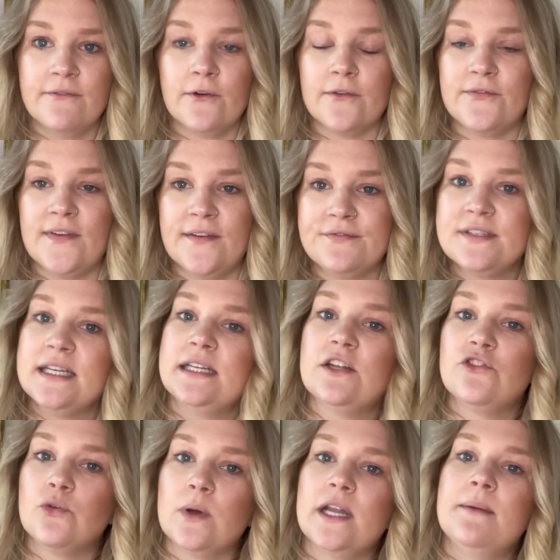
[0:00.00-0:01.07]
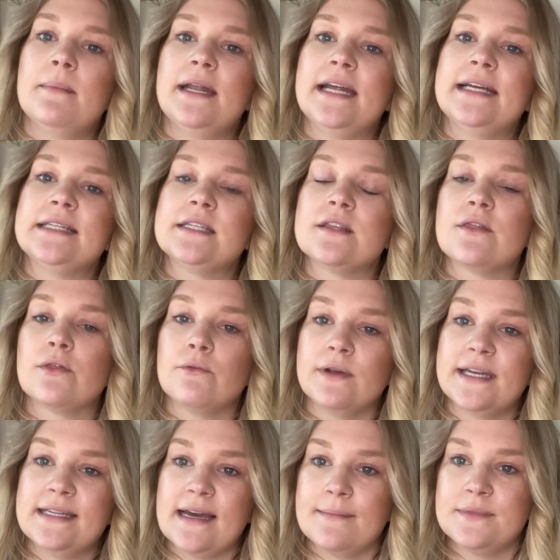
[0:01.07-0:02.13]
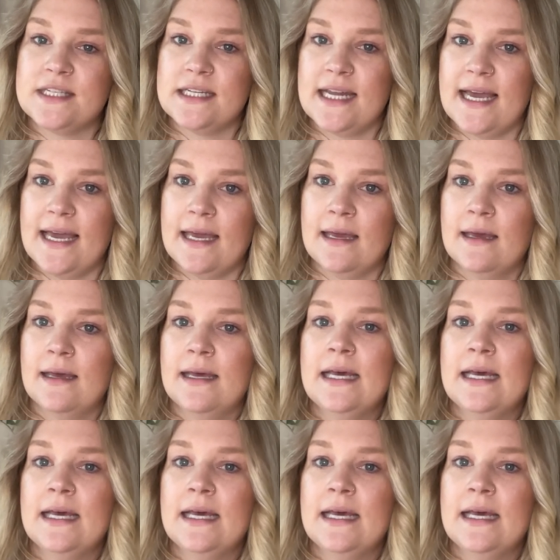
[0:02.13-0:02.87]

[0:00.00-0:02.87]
for 15 to 20 minutes 3 times a day.